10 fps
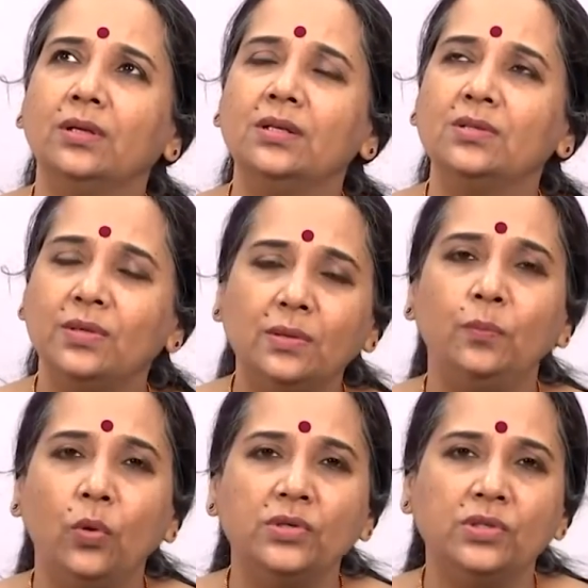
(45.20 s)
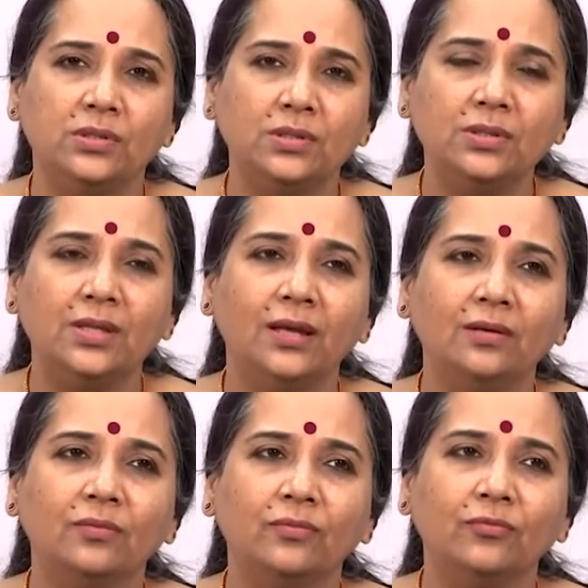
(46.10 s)
it's very important that
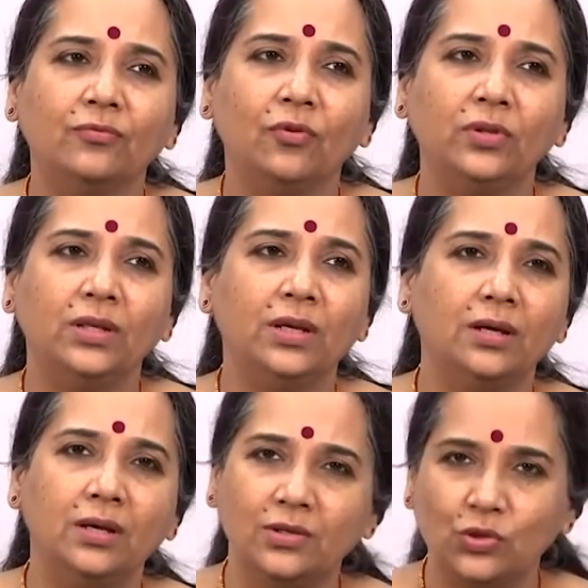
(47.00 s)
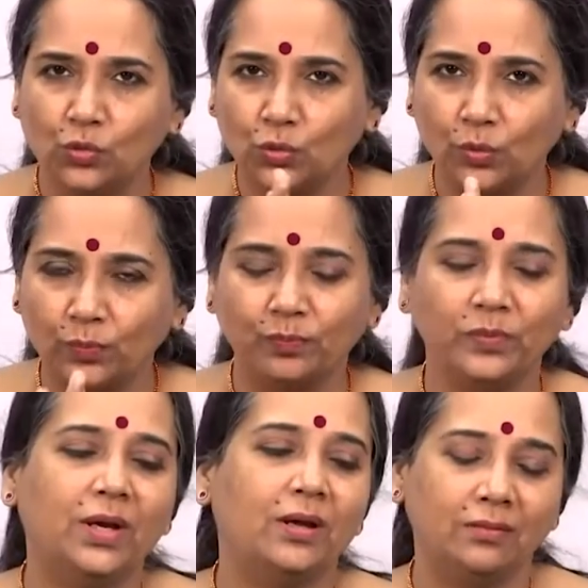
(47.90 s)
for the raga to
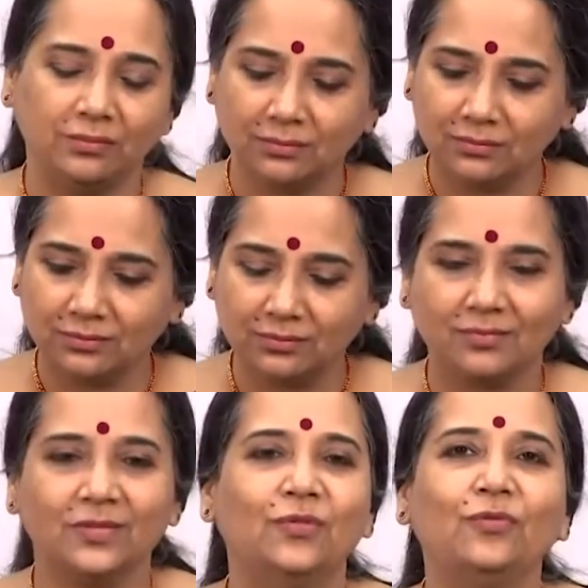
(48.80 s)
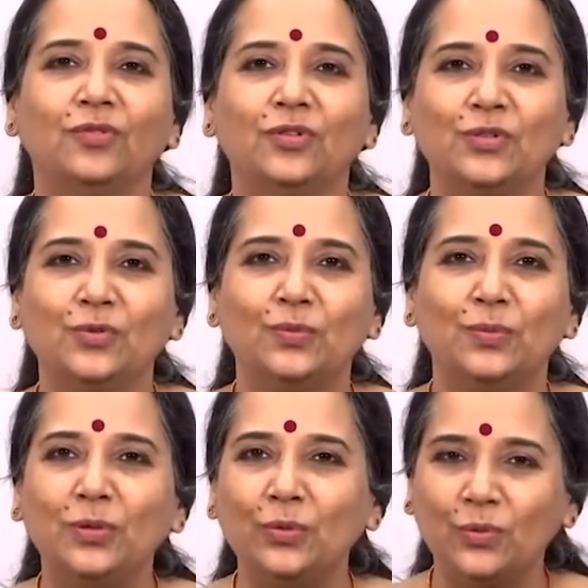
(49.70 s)
uh, to
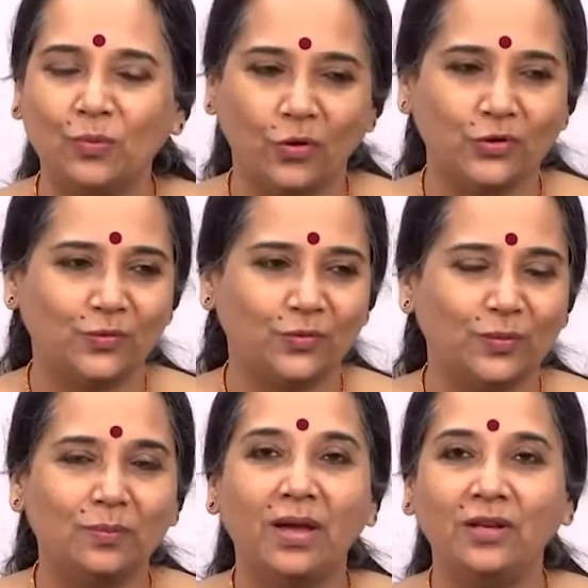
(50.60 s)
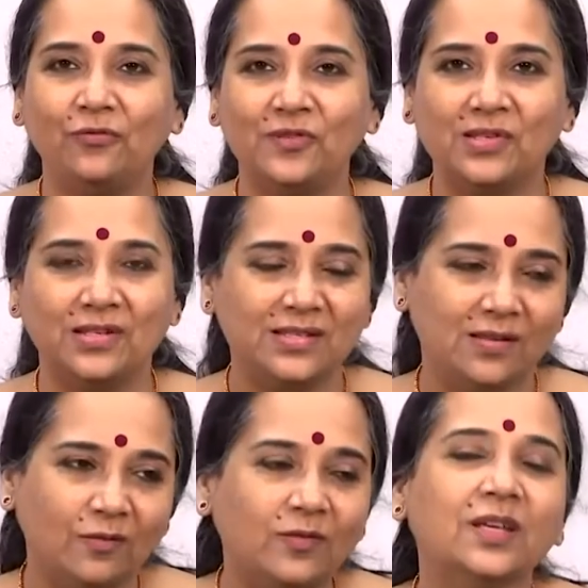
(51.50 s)
bloom or to manifest
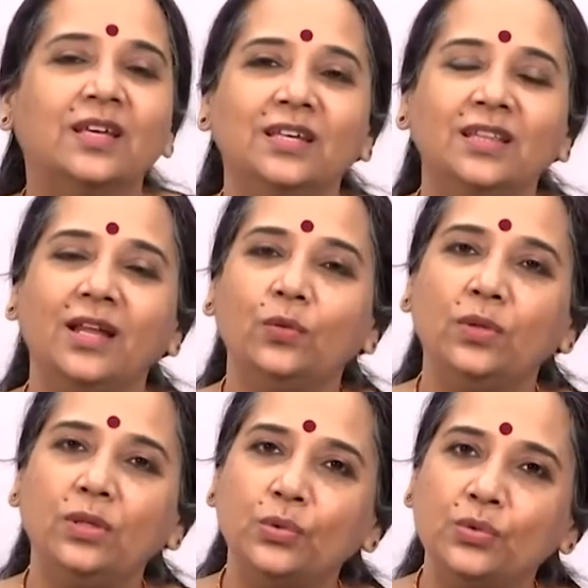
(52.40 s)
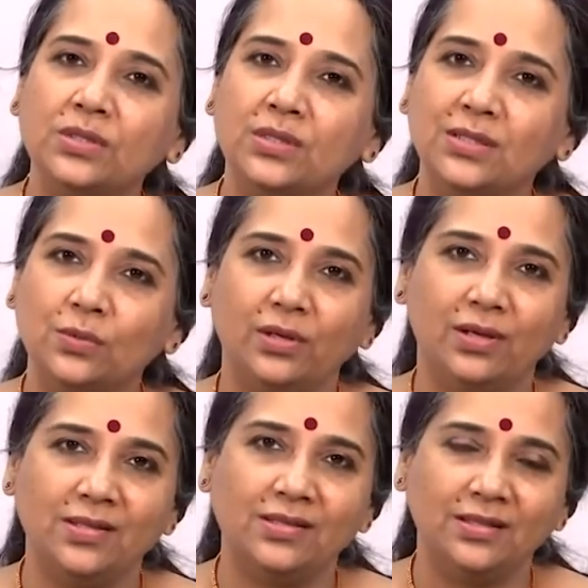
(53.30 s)
itself, that we use the
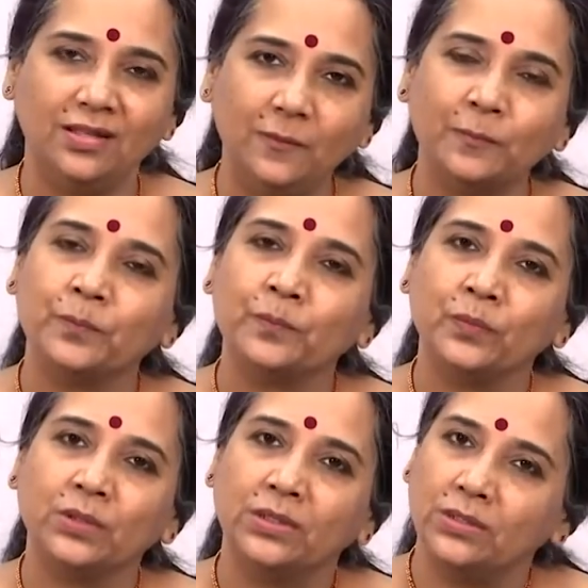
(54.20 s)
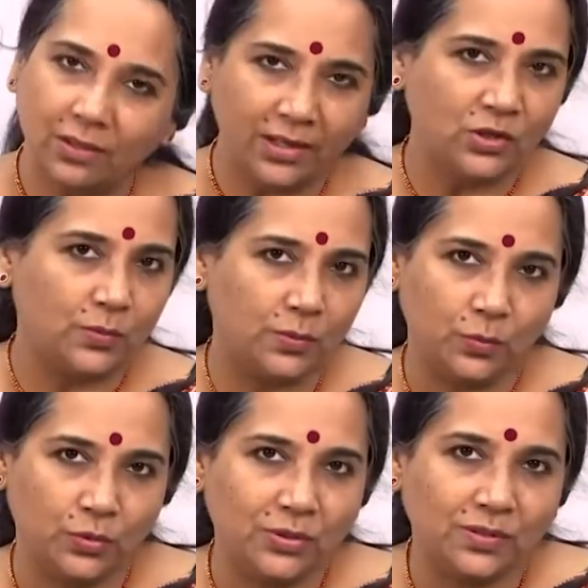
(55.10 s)
swaras in the right
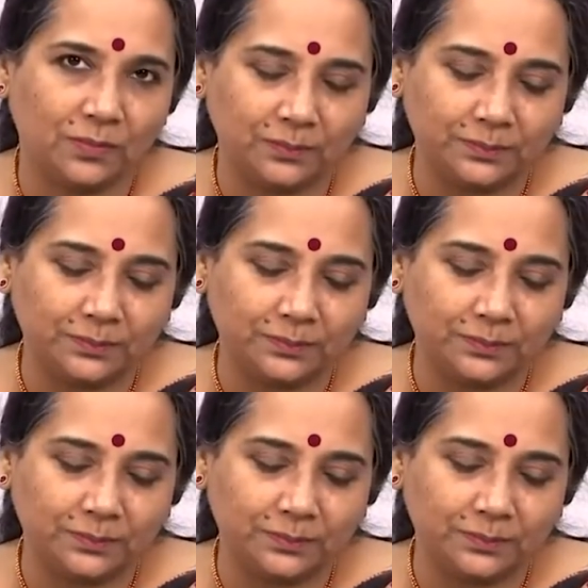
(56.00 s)
proportion.